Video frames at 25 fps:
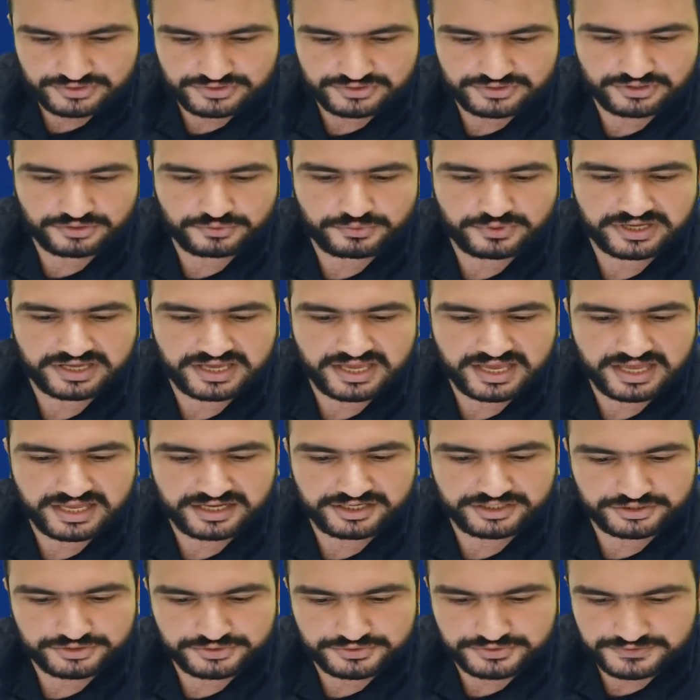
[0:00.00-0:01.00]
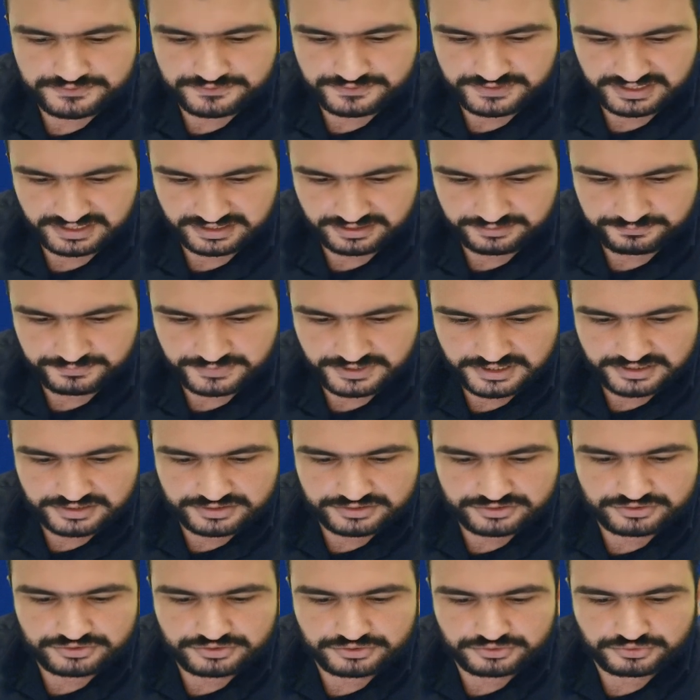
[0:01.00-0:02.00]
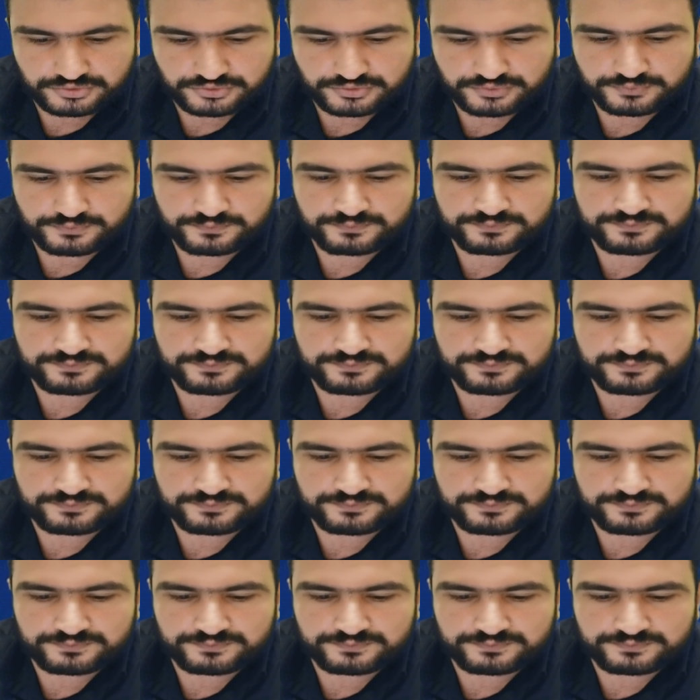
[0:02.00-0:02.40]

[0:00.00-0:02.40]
so we can use them to